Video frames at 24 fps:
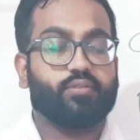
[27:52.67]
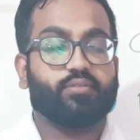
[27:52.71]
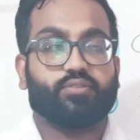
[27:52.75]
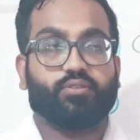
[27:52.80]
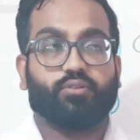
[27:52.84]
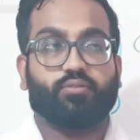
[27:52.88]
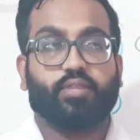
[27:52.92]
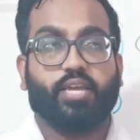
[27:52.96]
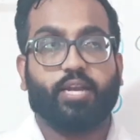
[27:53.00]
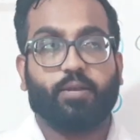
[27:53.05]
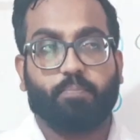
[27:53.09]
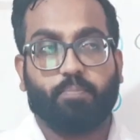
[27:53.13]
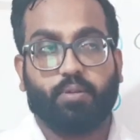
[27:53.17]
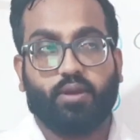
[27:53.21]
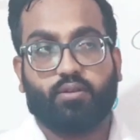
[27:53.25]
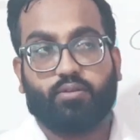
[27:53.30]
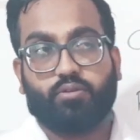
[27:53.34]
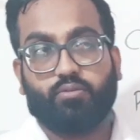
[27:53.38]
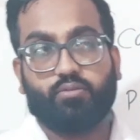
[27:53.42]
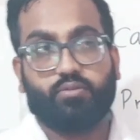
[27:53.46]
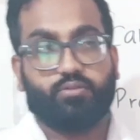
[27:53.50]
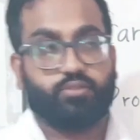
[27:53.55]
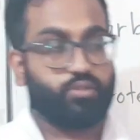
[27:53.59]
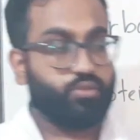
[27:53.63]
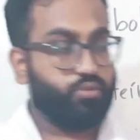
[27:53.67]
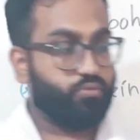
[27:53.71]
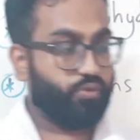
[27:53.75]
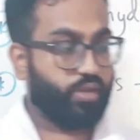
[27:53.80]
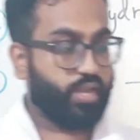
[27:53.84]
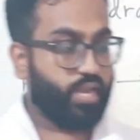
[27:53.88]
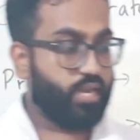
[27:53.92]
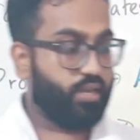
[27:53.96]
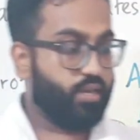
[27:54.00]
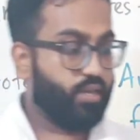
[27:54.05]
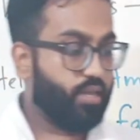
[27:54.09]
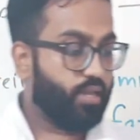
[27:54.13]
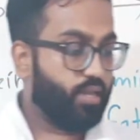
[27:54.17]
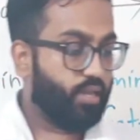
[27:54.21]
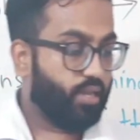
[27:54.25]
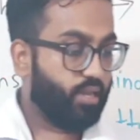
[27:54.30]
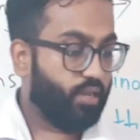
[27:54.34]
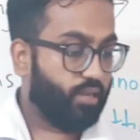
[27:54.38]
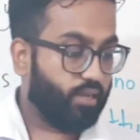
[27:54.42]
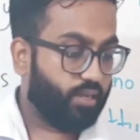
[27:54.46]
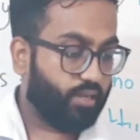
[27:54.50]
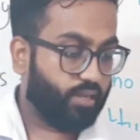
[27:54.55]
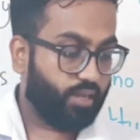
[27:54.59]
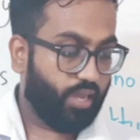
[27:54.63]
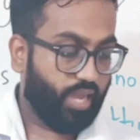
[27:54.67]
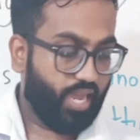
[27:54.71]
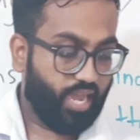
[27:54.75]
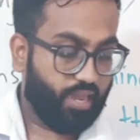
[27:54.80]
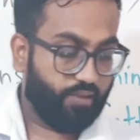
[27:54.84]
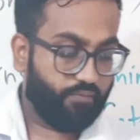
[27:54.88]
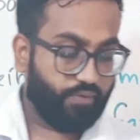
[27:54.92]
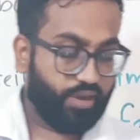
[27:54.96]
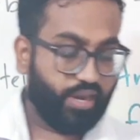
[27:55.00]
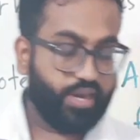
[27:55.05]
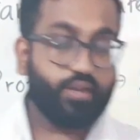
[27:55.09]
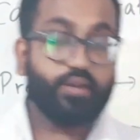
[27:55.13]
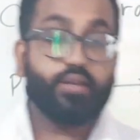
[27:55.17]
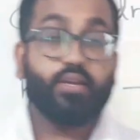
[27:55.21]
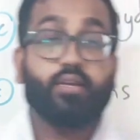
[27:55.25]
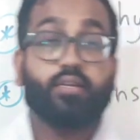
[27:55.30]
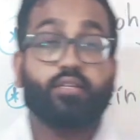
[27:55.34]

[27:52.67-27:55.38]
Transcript: So that part also you can have, right?